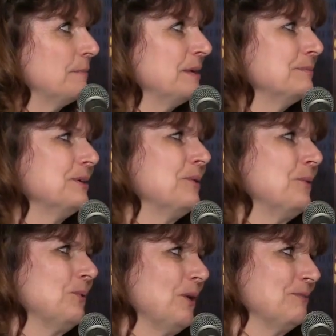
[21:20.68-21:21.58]
But I'm going to
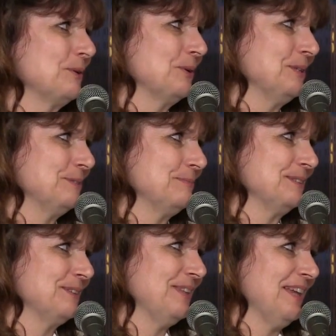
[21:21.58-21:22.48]
hold off the
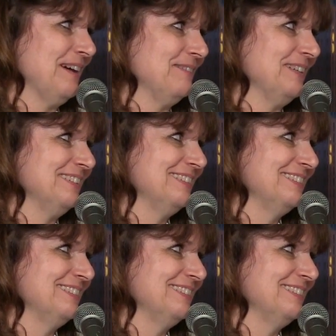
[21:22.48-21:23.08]
Christmas on that one.